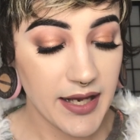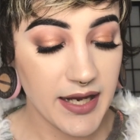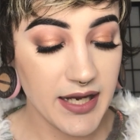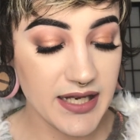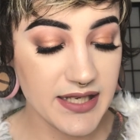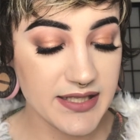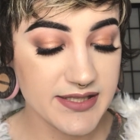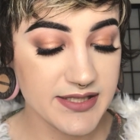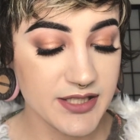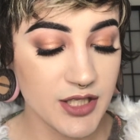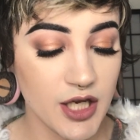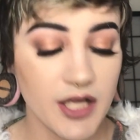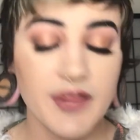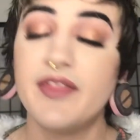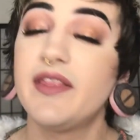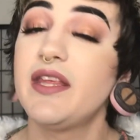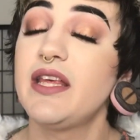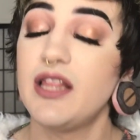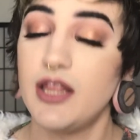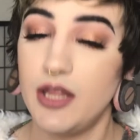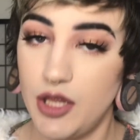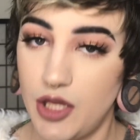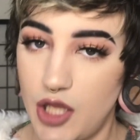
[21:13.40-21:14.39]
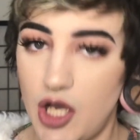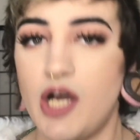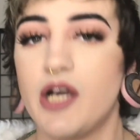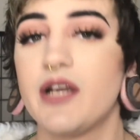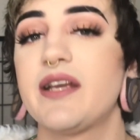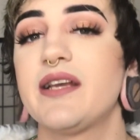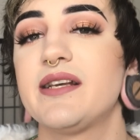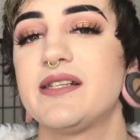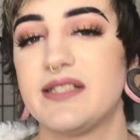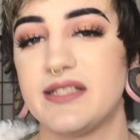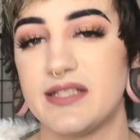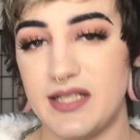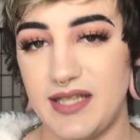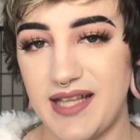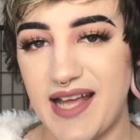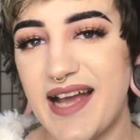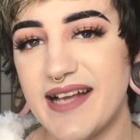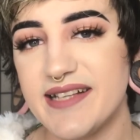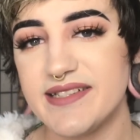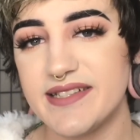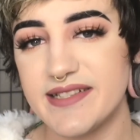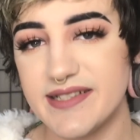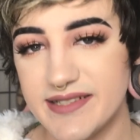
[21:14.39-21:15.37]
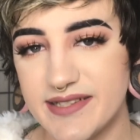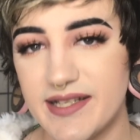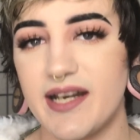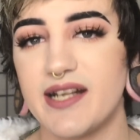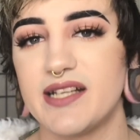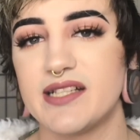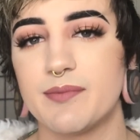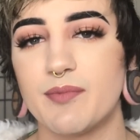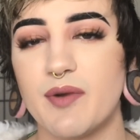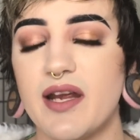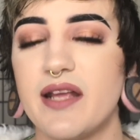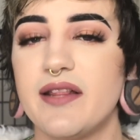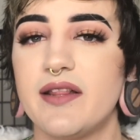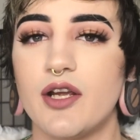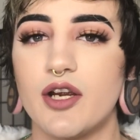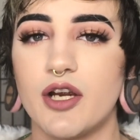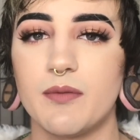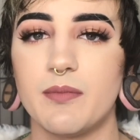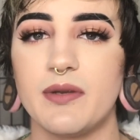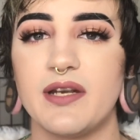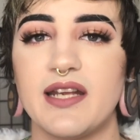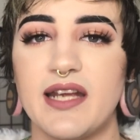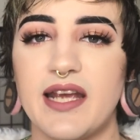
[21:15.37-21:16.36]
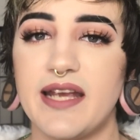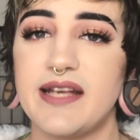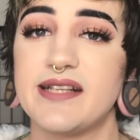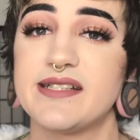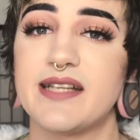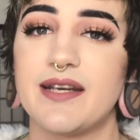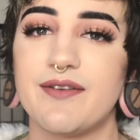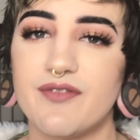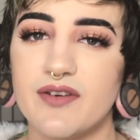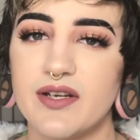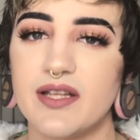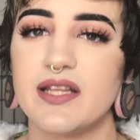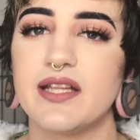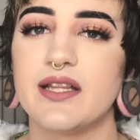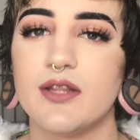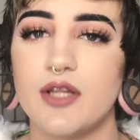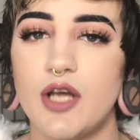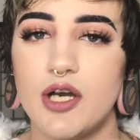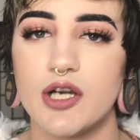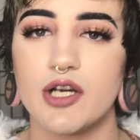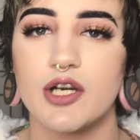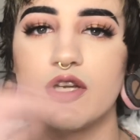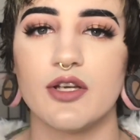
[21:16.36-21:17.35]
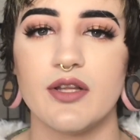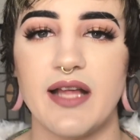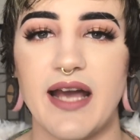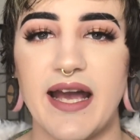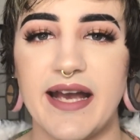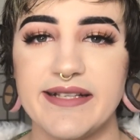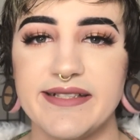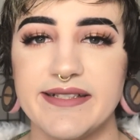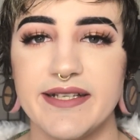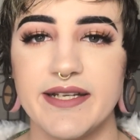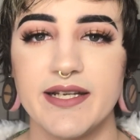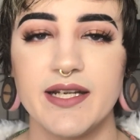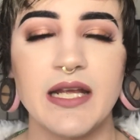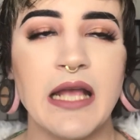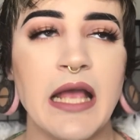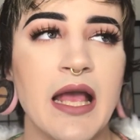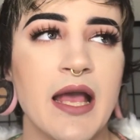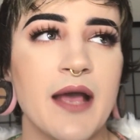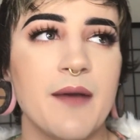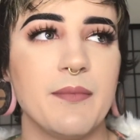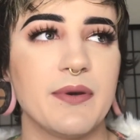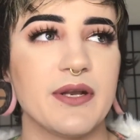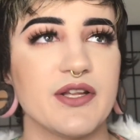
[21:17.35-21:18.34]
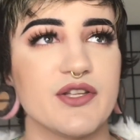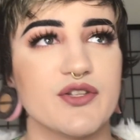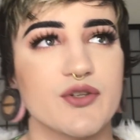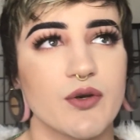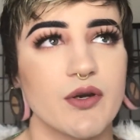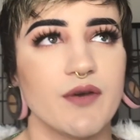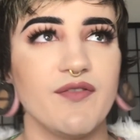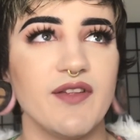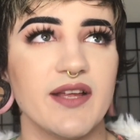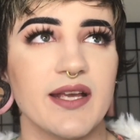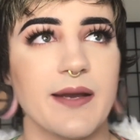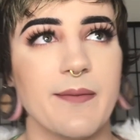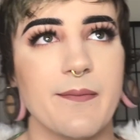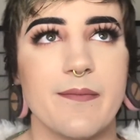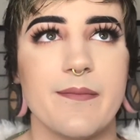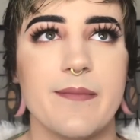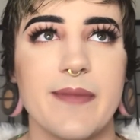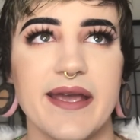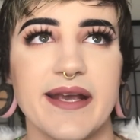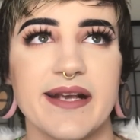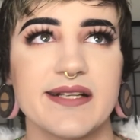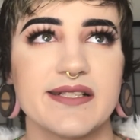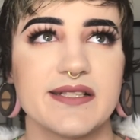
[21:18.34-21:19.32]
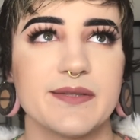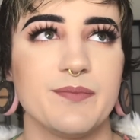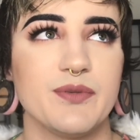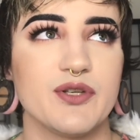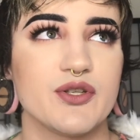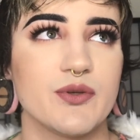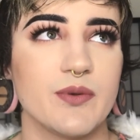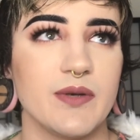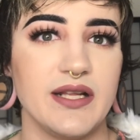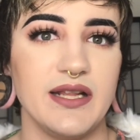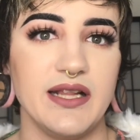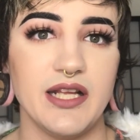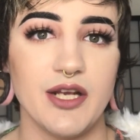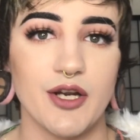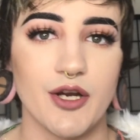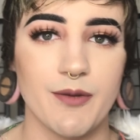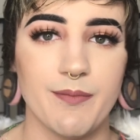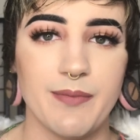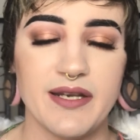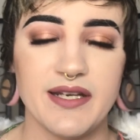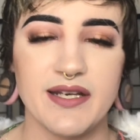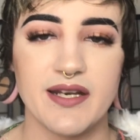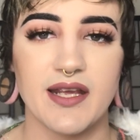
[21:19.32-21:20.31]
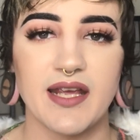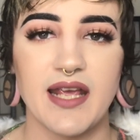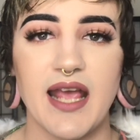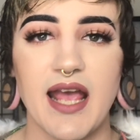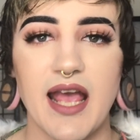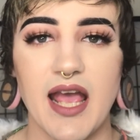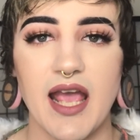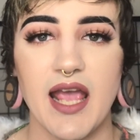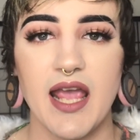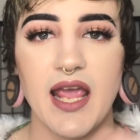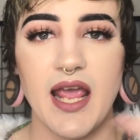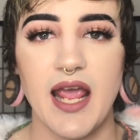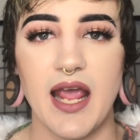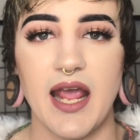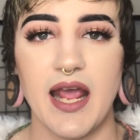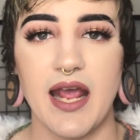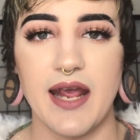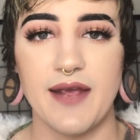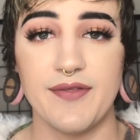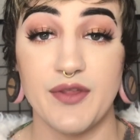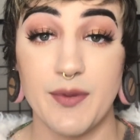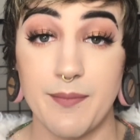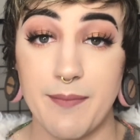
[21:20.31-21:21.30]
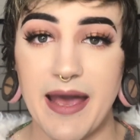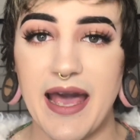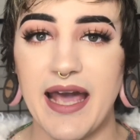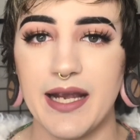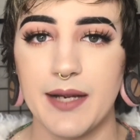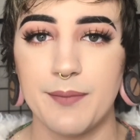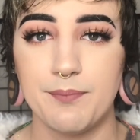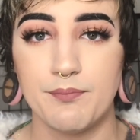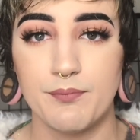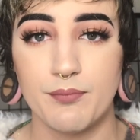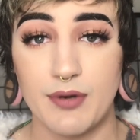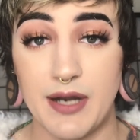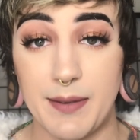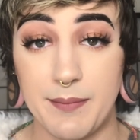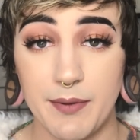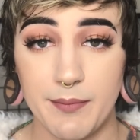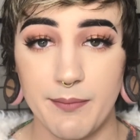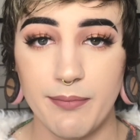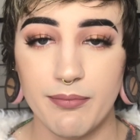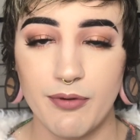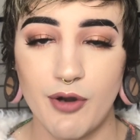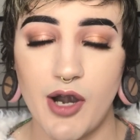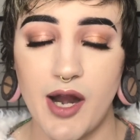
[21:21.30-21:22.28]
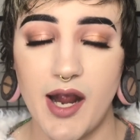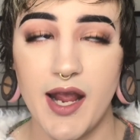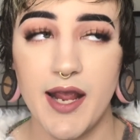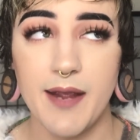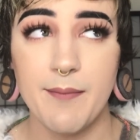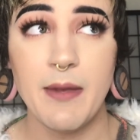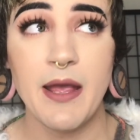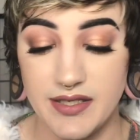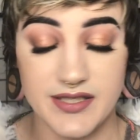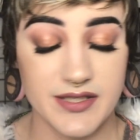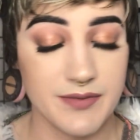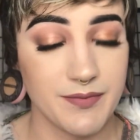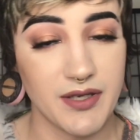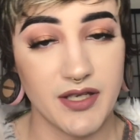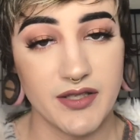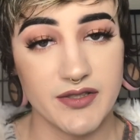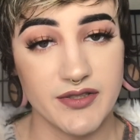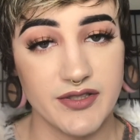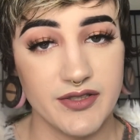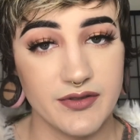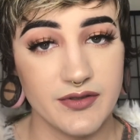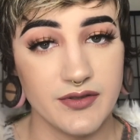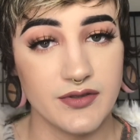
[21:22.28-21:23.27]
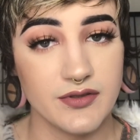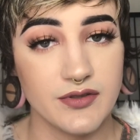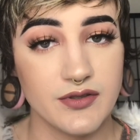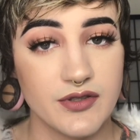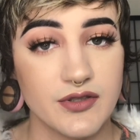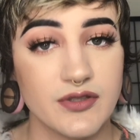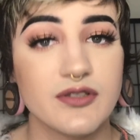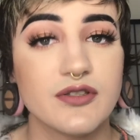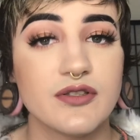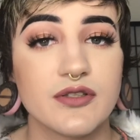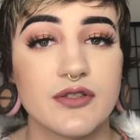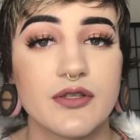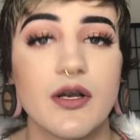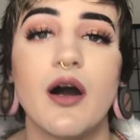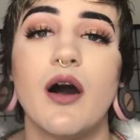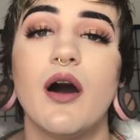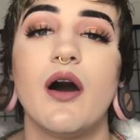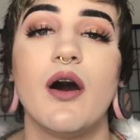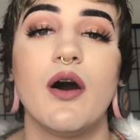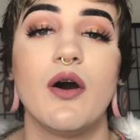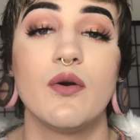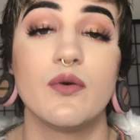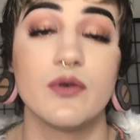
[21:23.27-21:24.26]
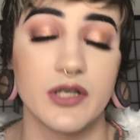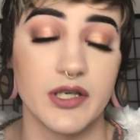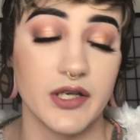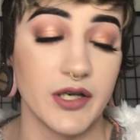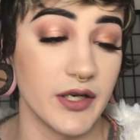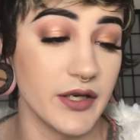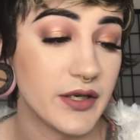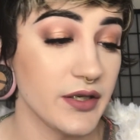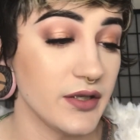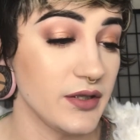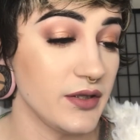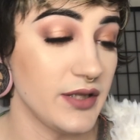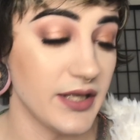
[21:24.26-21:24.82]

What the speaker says: It's not the longest lasting setting spray. The Urban Decay is definitely longer lasting, but it's sort of like a mix between the Urban Decay and the MAC Prep and Prime. It smells so good.